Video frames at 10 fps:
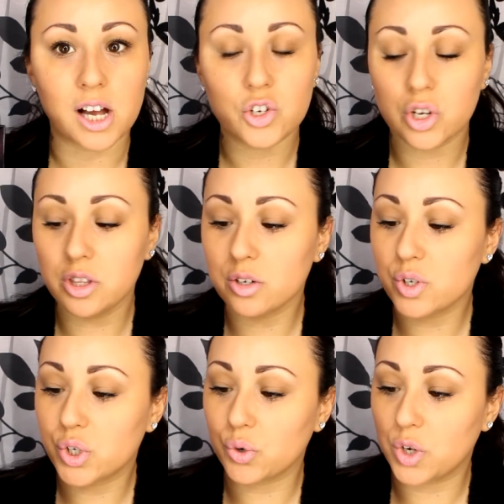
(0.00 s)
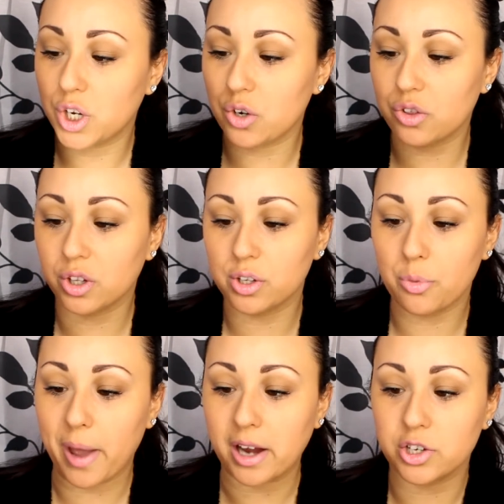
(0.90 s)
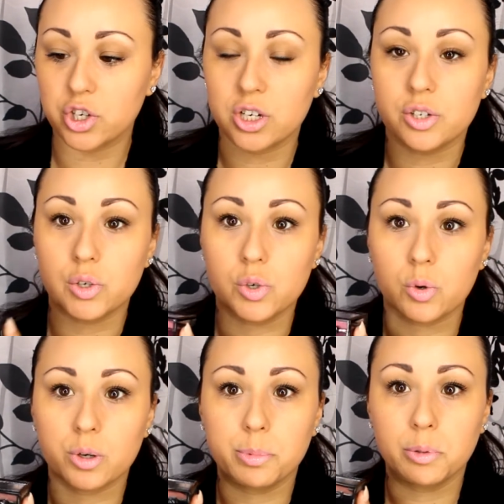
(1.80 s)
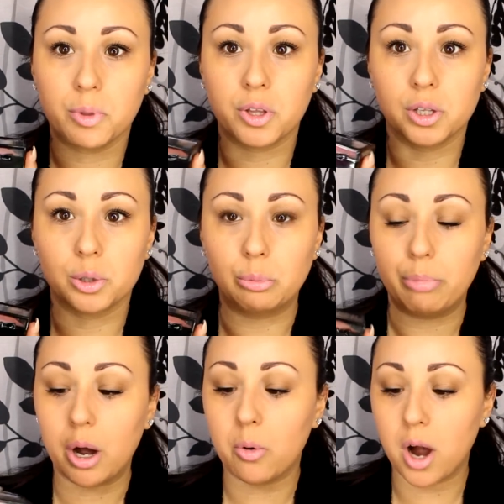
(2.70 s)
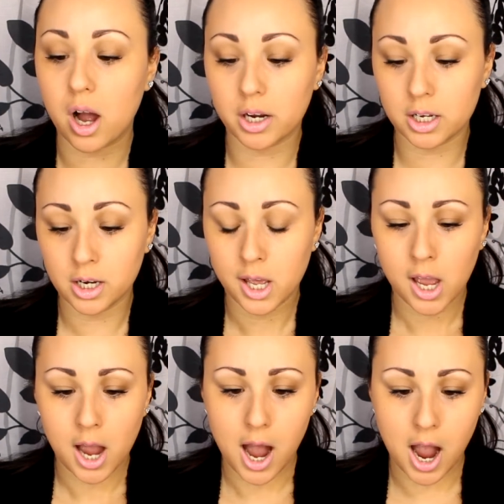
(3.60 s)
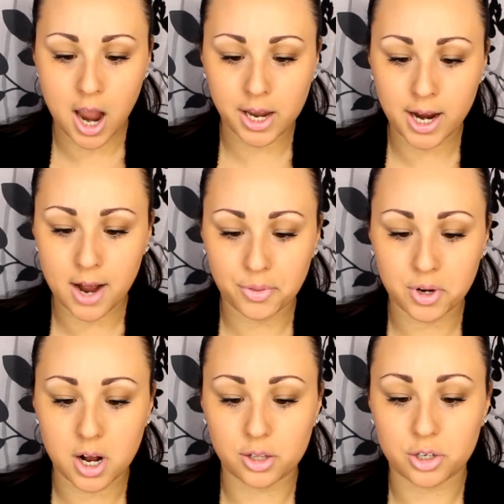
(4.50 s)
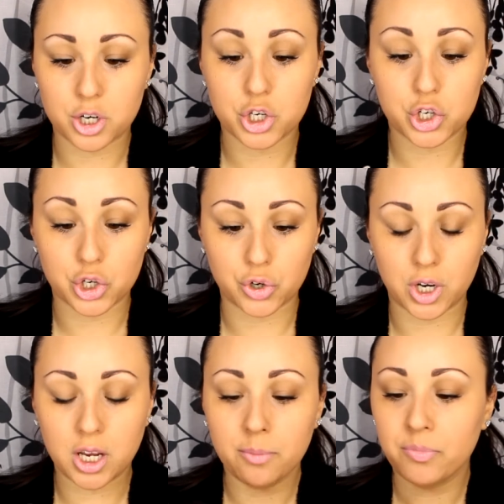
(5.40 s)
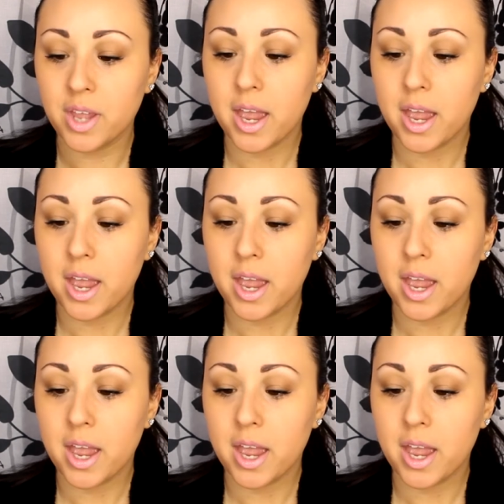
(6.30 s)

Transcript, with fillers: Blush. They're so cute. The little packaging is adorable with a little bow on it. I got the color Journey.